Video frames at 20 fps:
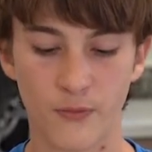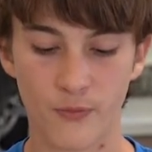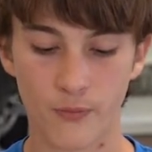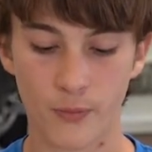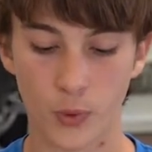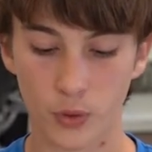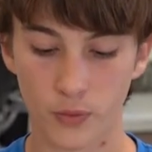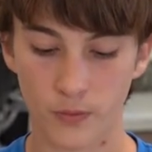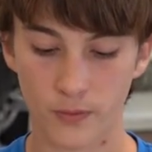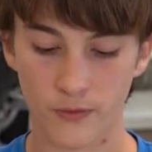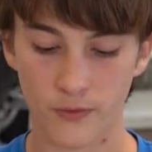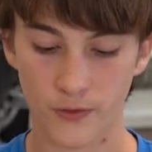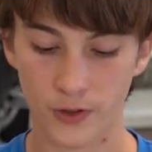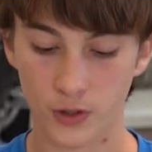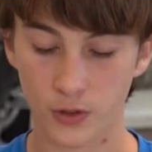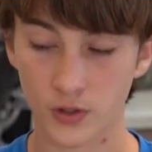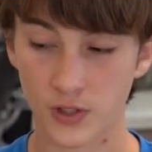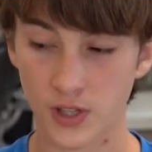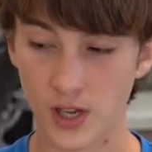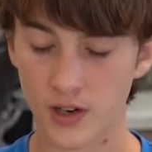bolt
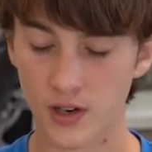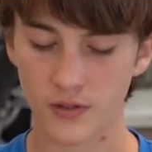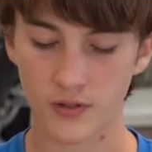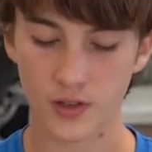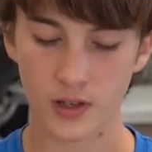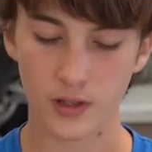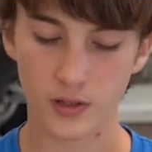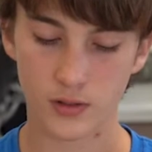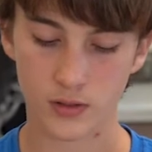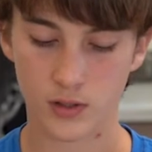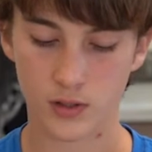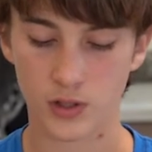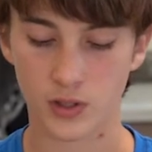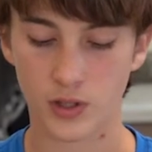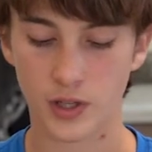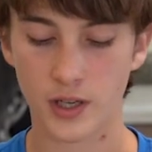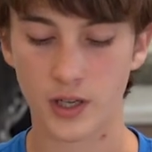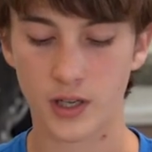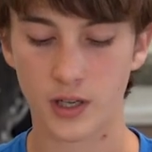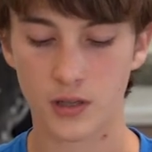fields out of it. So
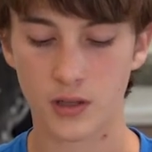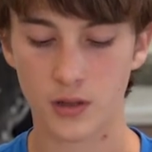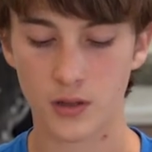like